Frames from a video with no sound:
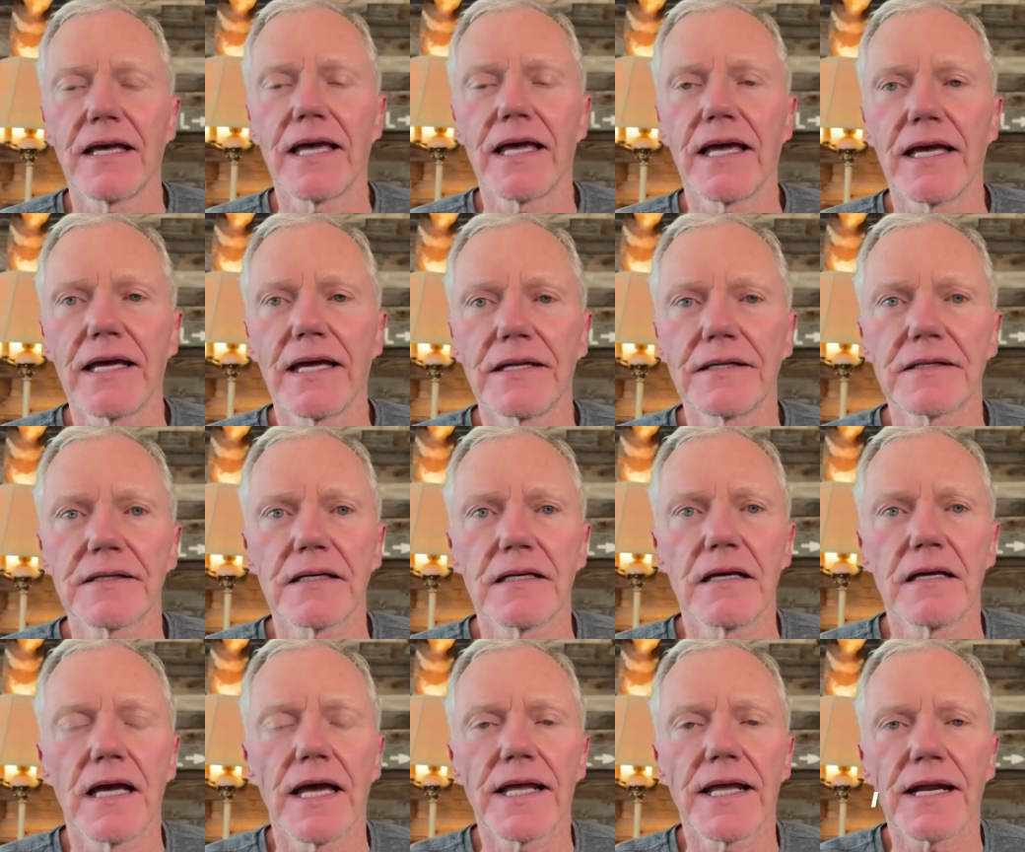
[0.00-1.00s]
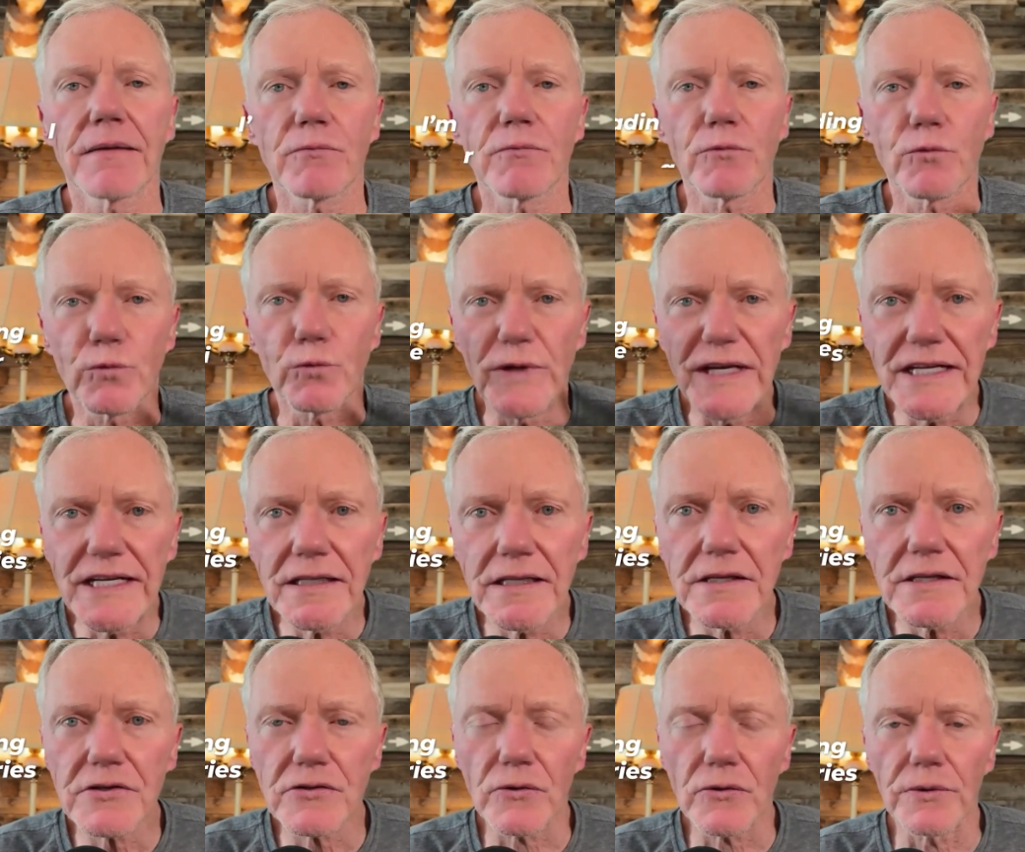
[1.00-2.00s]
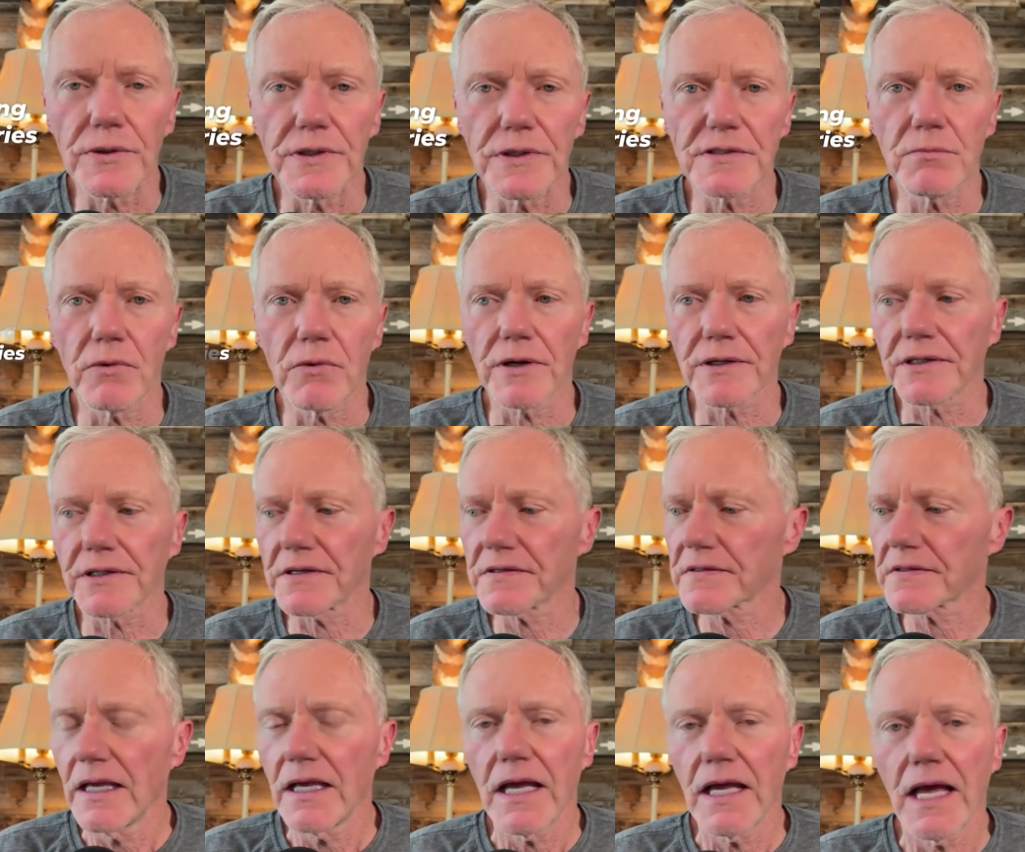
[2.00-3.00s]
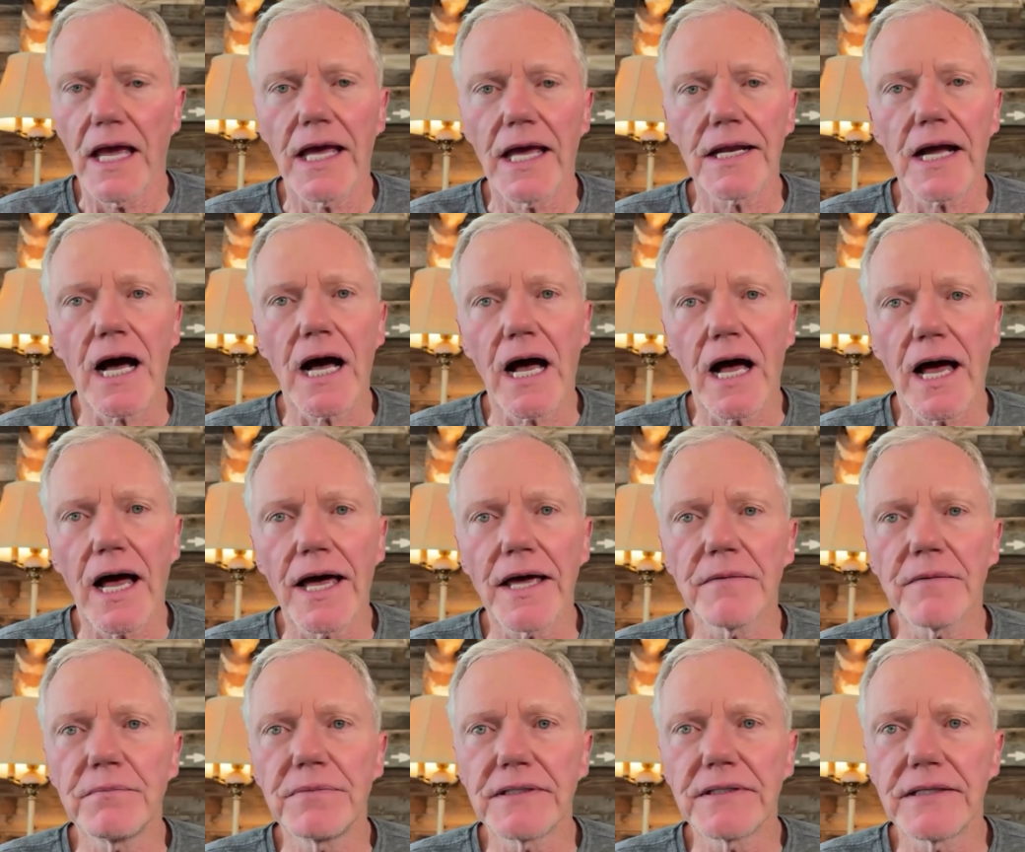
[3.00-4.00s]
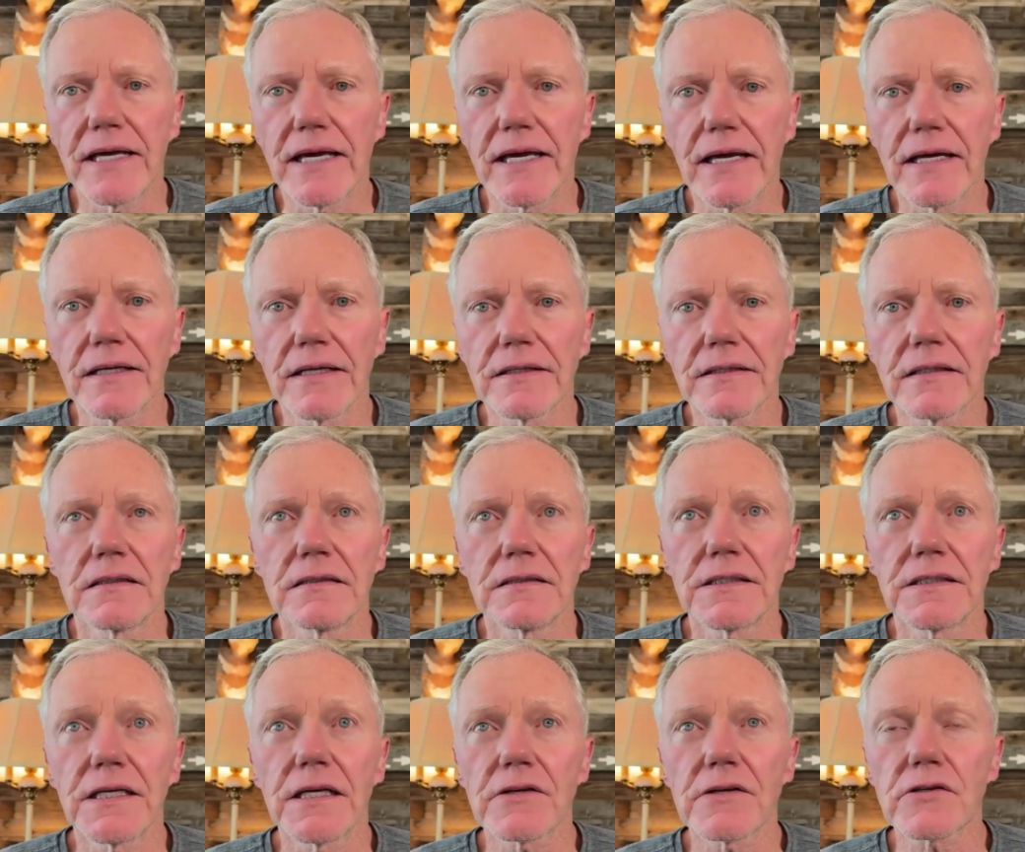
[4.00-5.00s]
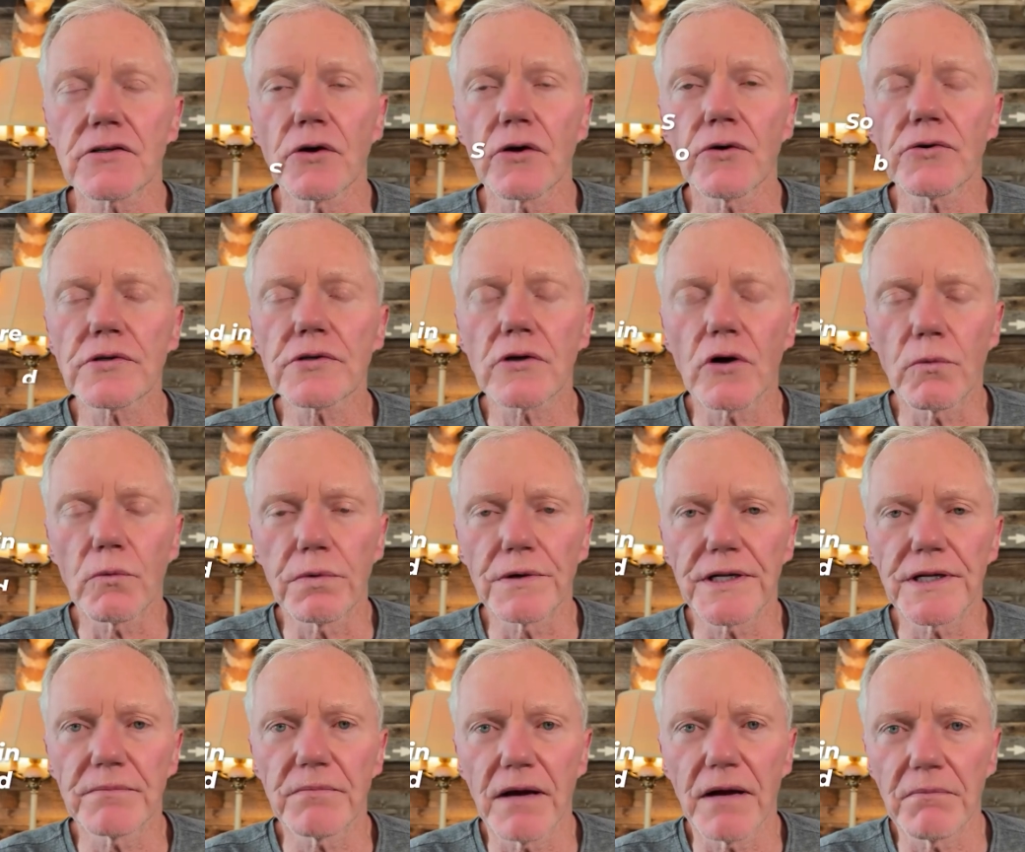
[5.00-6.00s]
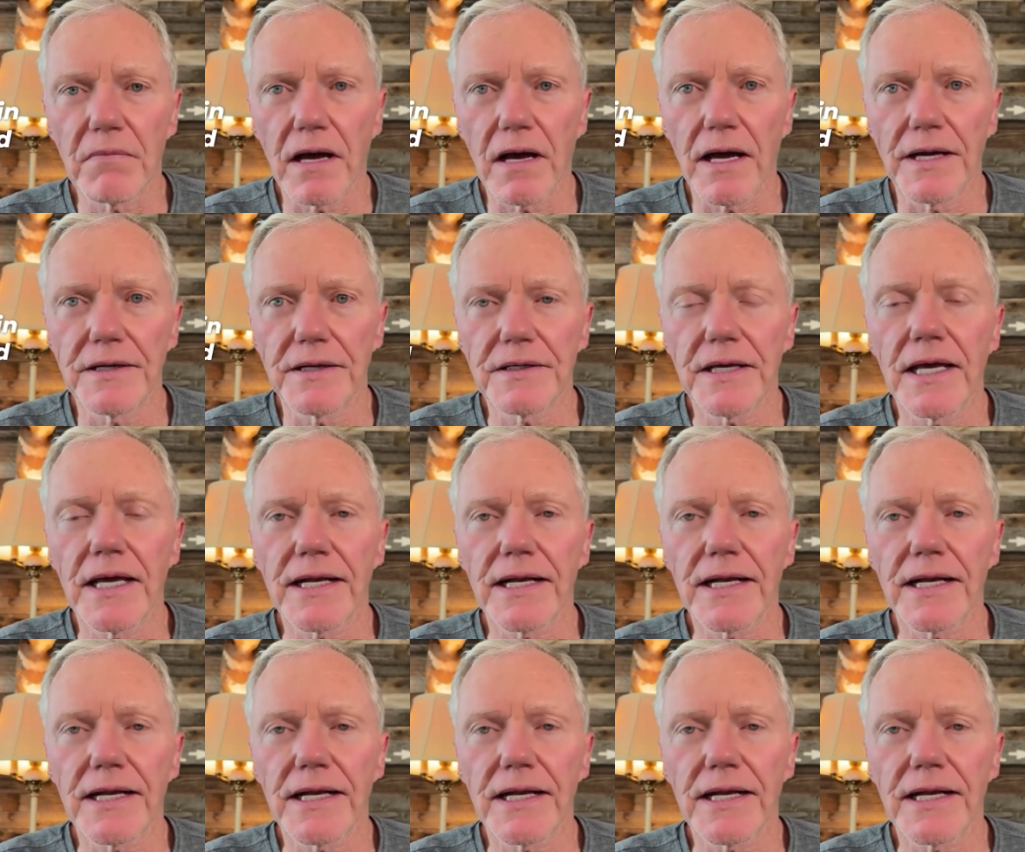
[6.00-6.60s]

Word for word: And, and I'm reading these stories, Marcus, and I began to get so sobered in my mind.